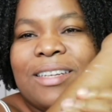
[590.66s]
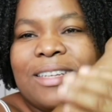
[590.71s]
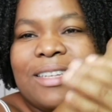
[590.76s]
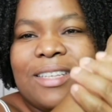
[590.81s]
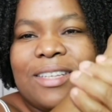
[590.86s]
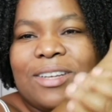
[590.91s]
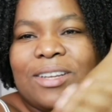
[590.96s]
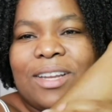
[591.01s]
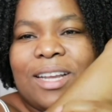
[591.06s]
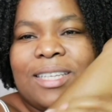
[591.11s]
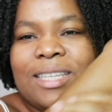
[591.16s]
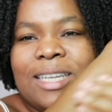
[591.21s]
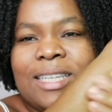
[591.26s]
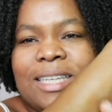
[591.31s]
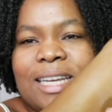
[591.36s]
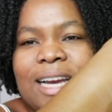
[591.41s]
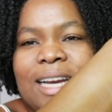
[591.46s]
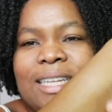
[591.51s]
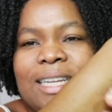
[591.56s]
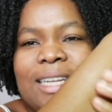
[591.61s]
So this
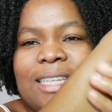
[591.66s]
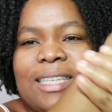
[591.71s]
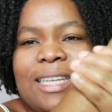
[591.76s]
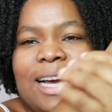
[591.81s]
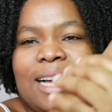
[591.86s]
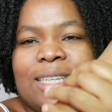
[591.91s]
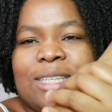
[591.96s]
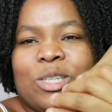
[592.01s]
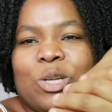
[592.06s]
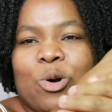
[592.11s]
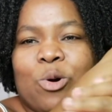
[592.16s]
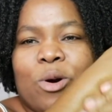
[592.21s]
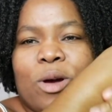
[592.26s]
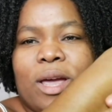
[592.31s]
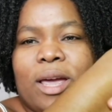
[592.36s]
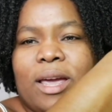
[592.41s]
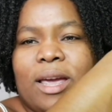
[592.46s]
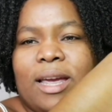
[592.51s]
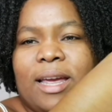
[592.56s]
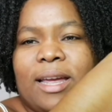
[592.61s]
is it. It does
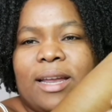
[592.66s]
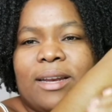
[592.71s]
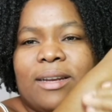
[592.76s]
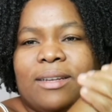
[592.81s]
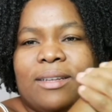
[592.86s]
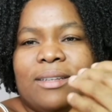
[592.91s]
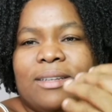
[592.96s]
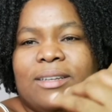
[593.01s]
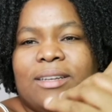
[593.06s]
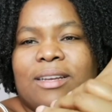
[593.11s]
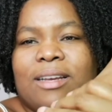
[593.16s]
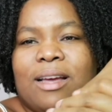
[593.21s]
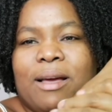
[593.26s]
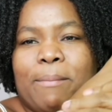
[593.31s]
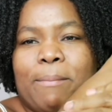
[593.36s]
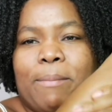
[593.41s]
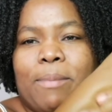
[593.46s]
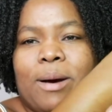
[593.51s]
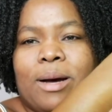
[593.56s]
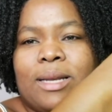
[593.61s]
go in,
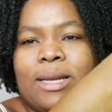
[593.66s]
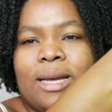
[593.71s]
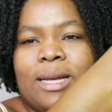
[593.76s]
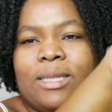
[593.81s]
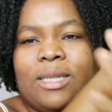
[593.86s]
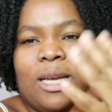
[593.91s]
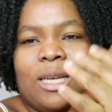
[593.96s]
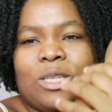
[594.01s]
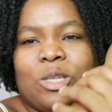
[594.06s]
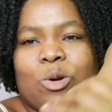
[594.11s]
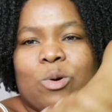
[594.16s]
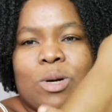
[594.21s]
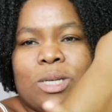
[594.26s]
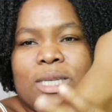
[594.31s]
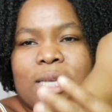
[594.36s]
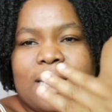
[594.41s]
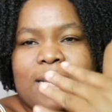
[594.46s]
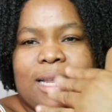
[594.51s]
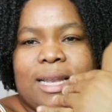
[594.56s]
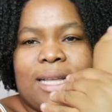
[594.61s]
but it just
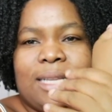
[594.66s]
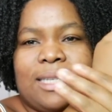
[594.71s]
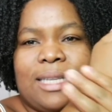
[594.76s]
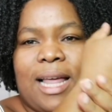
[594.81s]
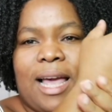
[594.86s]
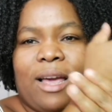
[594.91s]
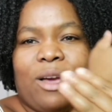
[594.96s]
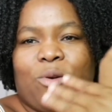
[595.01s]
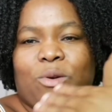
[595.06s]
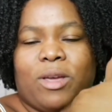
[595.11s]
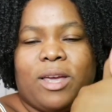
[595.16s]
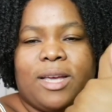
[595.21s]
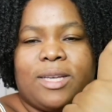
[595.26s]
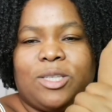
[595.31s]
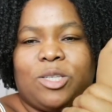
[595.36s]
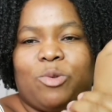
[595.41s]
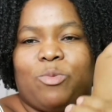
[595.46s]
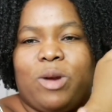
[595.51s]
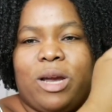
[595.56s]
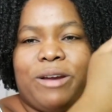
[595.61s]
goes in and it's like, okay,
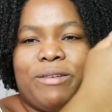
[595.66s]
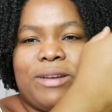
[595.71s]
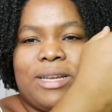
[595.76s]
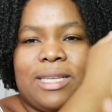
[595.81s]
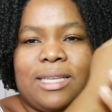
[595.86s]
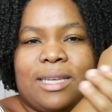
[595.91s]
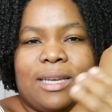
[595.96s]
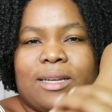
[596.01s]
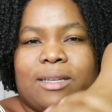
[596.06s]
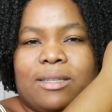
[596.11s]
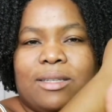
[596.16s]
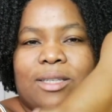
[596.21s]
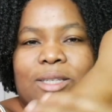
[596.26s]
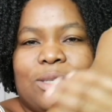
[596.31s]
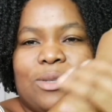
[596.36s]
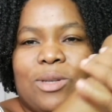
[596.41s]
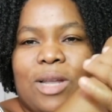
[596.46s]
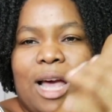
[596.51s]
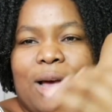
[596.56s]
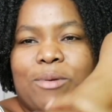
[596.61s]
so where is it?
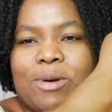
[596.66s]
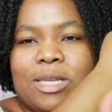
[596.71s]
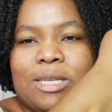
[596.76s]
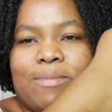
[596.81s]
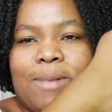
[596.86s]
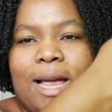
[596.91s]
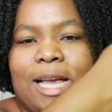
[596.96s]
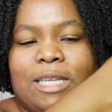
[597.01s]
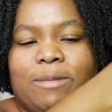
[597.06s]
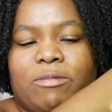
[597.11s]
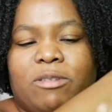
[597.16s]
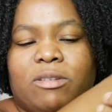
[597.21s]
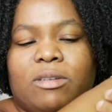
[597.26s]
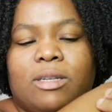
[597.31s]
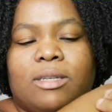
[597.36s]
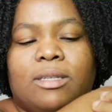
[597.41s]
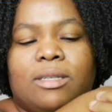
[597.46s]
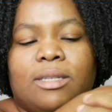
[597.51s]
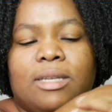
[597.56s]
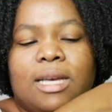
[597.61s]
So that was my
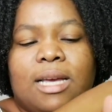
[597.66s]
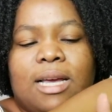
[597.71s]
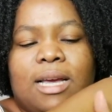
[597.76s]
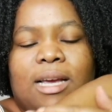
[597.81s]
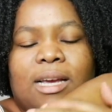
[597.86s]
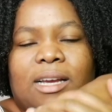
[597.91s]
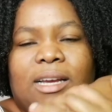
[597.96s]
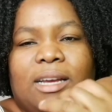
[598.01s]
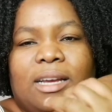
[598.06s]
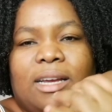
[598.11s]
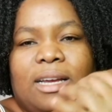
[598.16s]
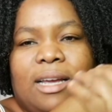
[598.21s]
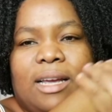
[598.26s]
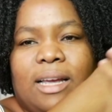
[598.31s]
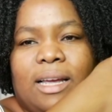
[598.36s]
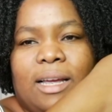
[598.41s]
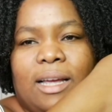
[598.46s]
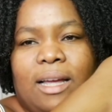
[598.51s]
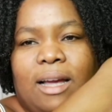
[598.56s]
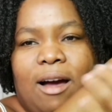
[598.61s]
experience
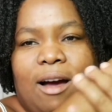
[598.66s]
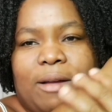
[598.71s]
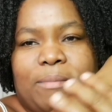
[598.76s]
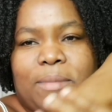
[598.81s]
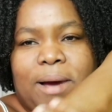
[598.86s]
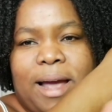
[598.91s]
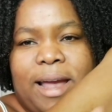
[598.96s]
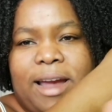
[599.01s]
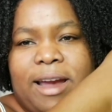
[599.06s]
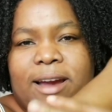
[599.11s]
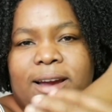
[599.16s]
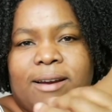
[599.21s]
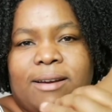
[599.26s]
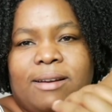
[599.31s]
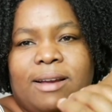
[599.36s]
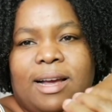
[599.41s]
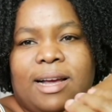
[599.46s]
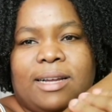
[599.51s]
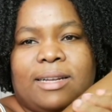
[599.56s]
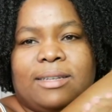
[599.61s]
on my
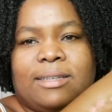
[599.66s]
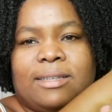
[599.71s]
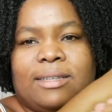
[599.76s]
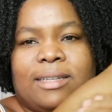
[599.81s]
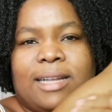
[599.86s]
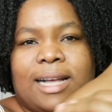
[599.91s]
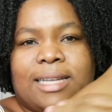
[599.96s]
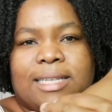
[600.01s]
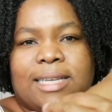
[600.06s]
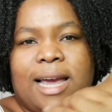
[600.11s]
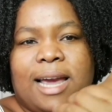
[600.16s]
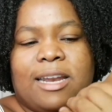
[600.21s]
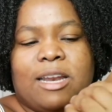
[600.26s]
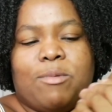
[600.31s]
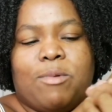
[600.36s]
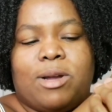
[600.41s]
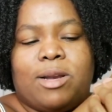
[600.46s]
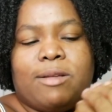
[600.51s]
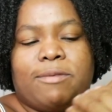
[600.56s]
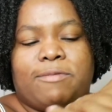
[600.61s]
hair, and that's kind
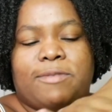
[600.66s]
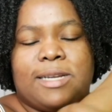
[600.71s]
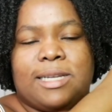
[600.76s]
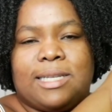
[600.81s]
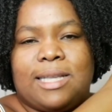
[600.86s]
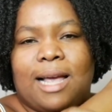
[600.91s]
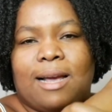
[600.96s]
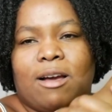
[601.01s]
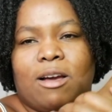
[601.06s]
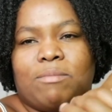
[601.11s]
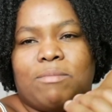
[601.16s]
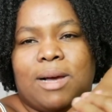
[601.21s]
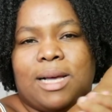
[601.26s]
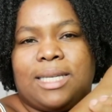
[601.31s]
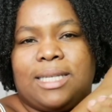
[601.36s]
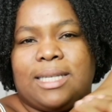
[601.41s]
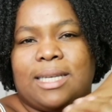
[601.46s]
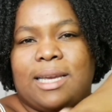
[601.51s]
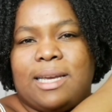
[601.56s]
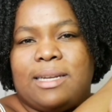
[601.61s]
of what it feels like on my
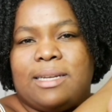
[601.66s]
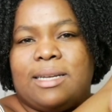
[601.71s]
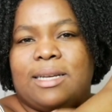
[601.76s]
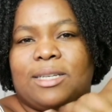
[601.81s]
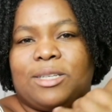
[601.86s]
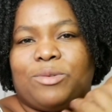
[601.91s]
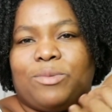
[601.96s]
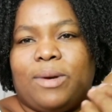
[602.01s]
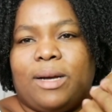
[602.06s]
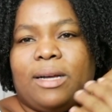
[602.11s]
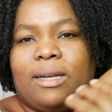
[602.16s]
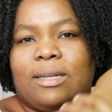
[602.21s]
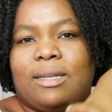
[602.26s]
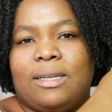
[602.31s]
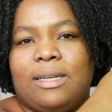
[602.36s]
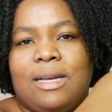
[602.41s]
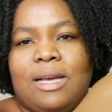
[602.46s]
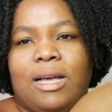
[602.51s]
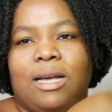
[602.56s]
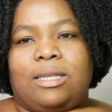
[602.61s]
skin as well.